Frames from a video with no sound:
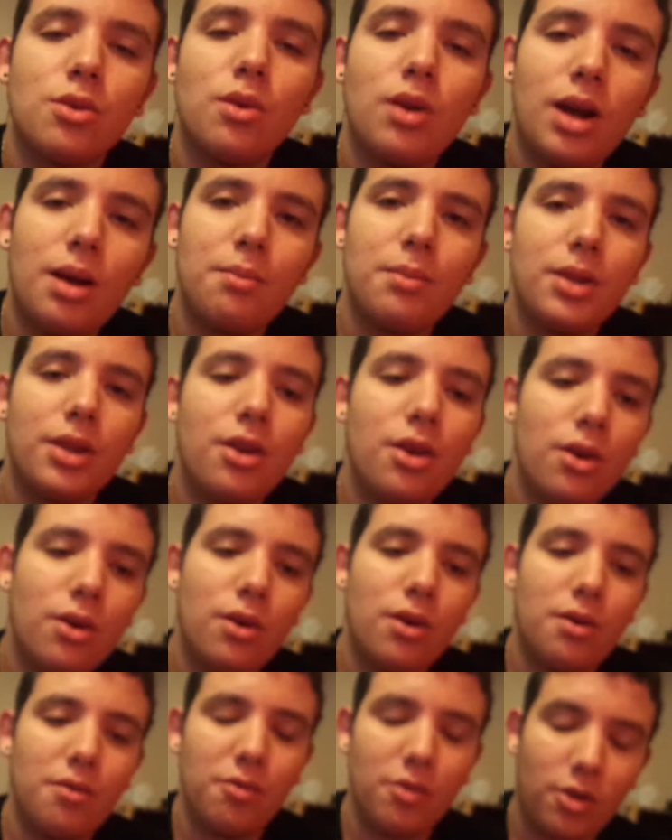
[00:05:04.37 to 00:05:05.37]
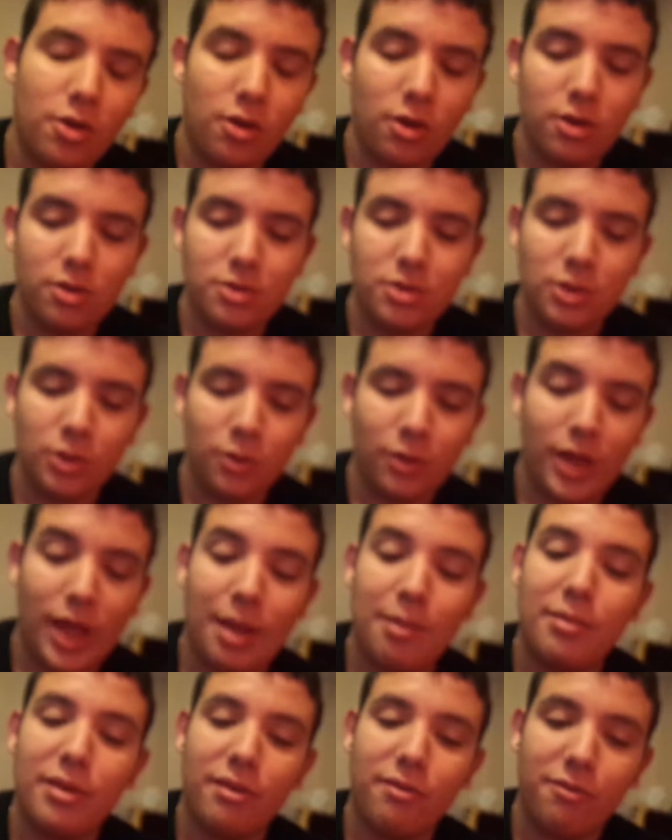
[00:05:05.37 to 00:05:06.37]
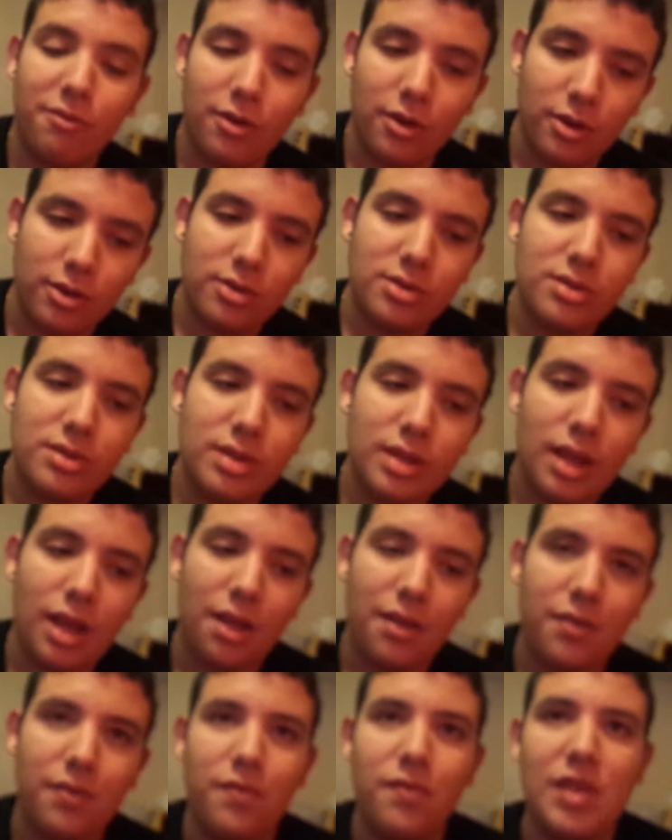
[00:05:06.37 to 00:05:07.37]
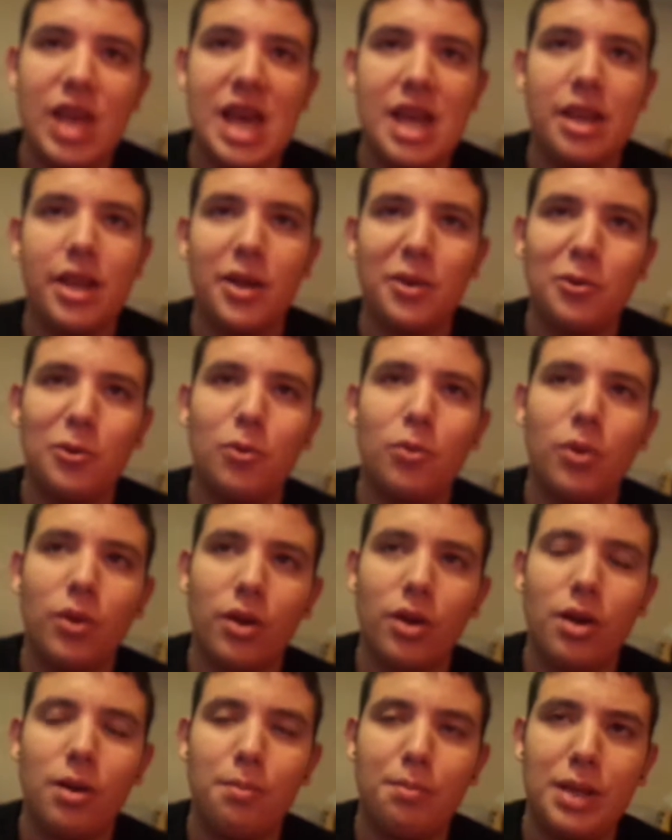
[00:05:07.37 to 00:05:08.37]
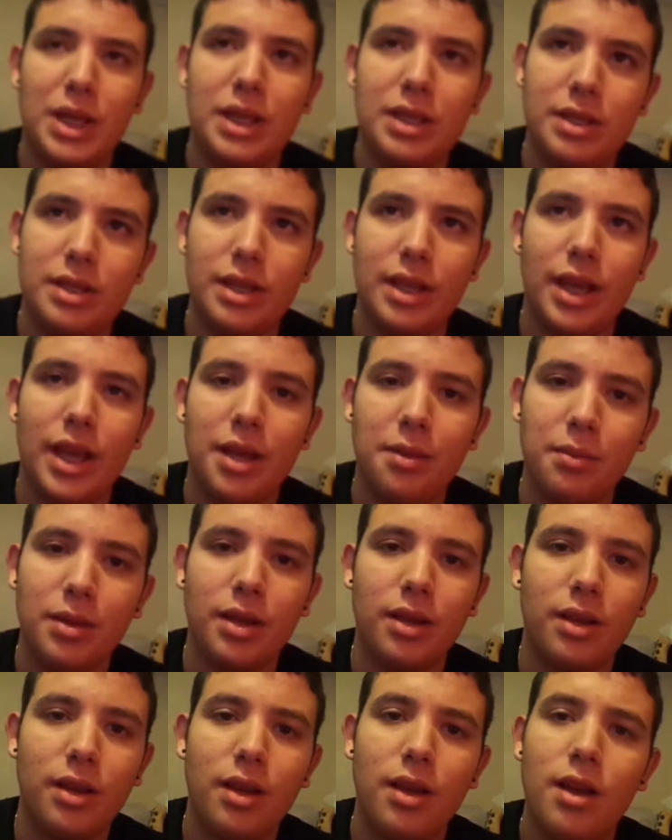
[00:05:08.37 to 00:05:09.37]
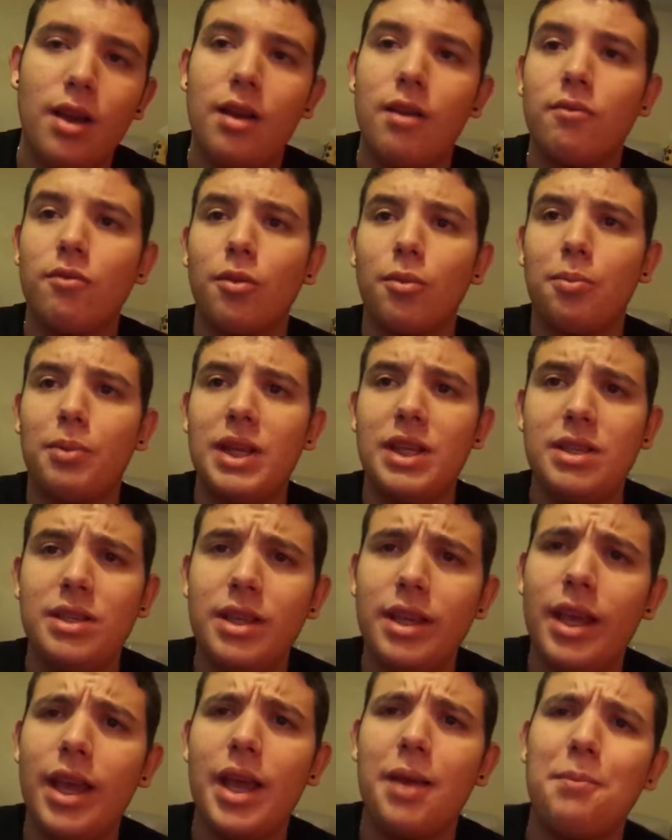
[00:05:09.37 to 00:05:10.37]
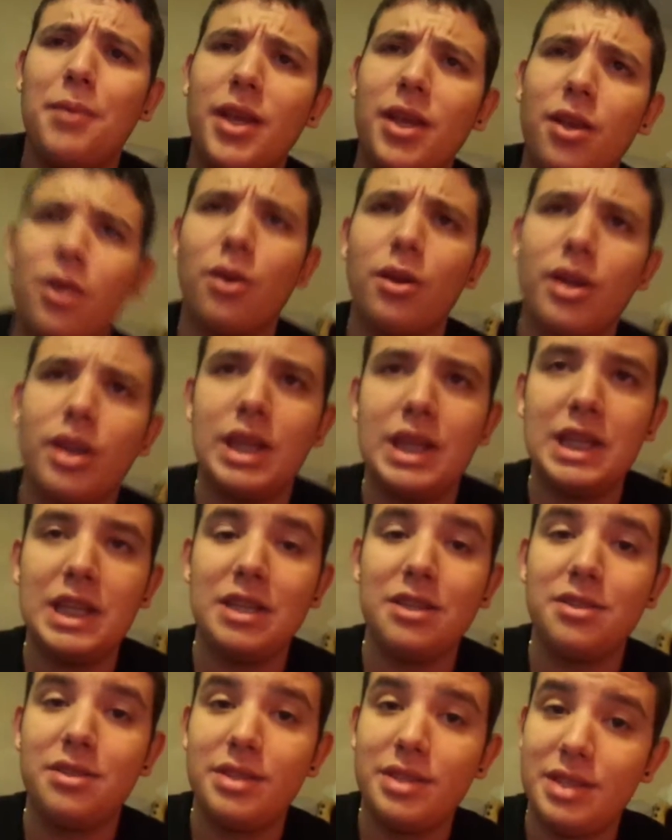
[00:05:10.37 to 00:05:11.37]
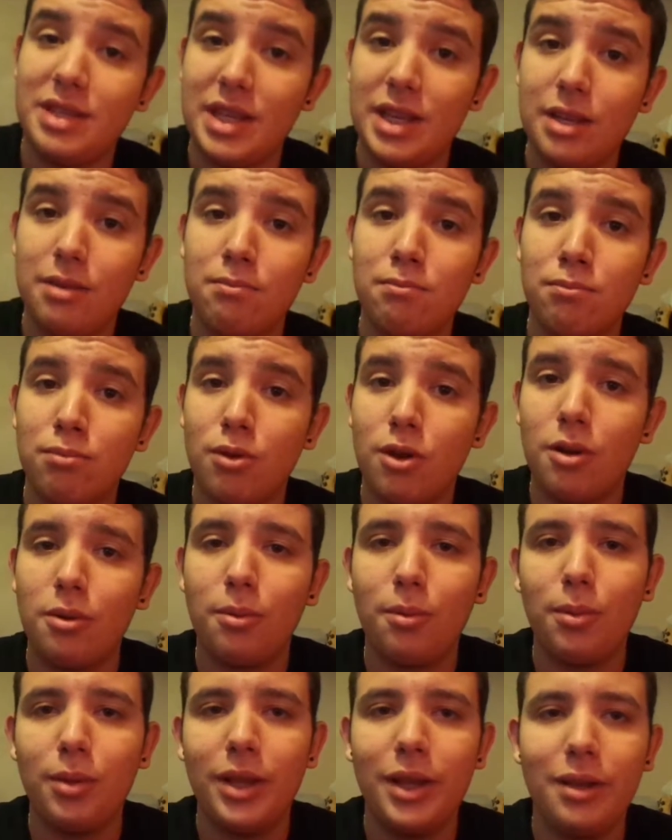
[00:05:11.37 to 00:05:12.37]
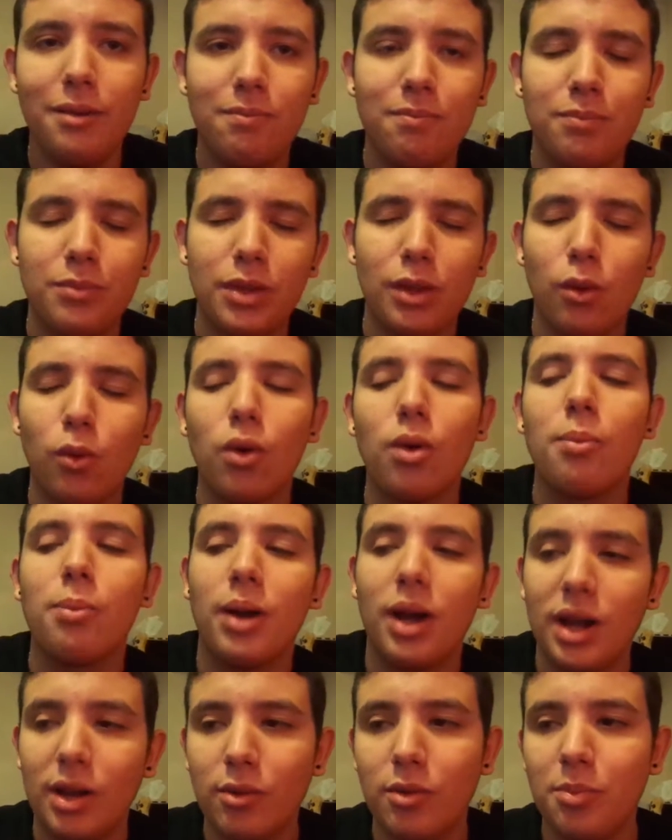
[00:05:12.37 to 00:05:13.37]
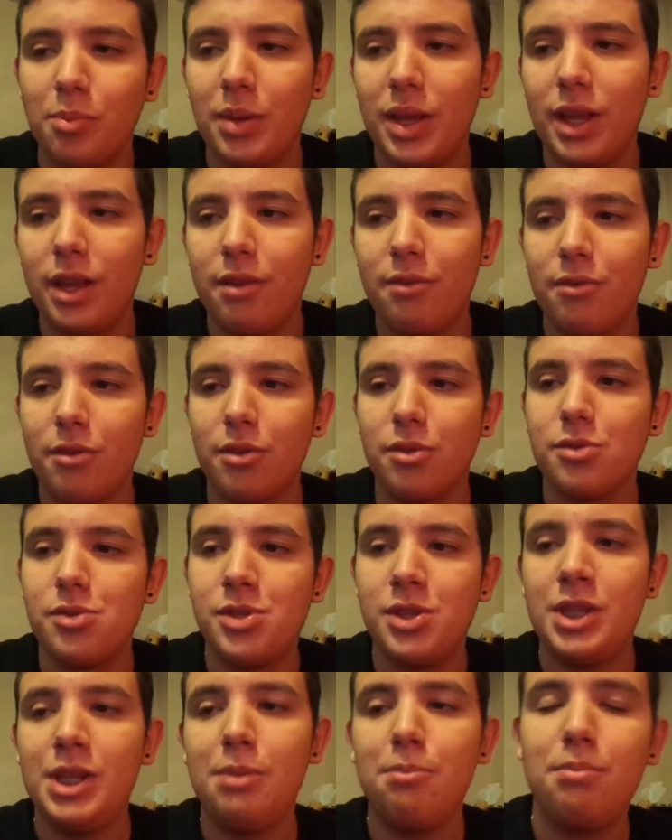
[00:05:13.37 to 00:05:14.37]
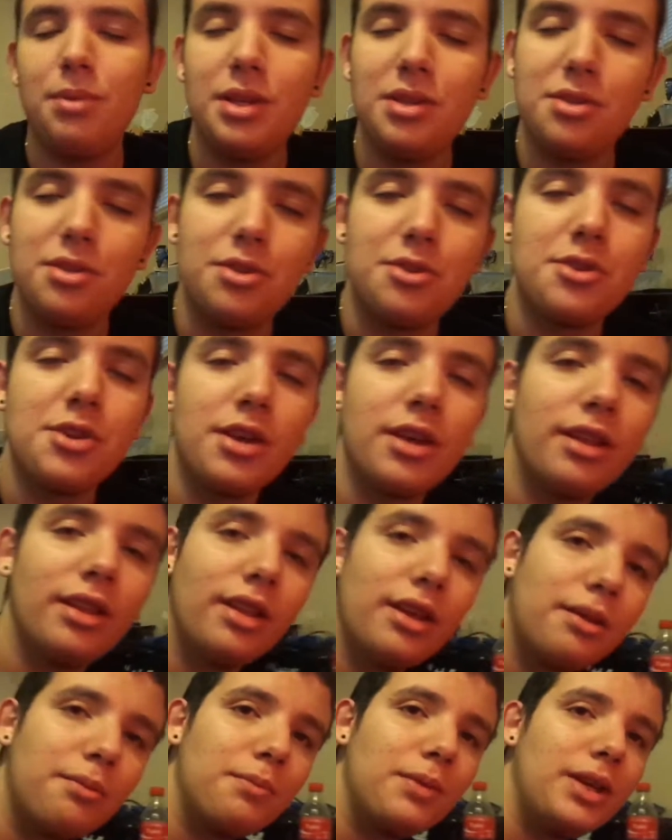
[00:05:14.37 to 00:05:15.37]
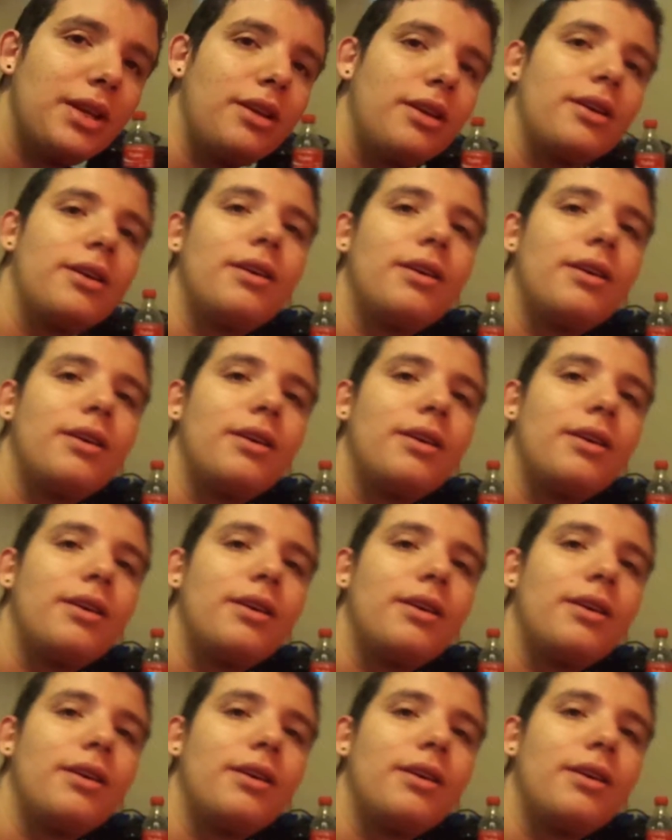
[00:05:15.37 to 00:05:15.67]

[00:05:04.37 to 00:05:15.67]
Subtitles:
I'm gonna go over console gaming first, and then I will work on PC gaming. For PC gaming, you're gonna need Steam probably, or Pirate Bay if you're a cheap piece of shit like me.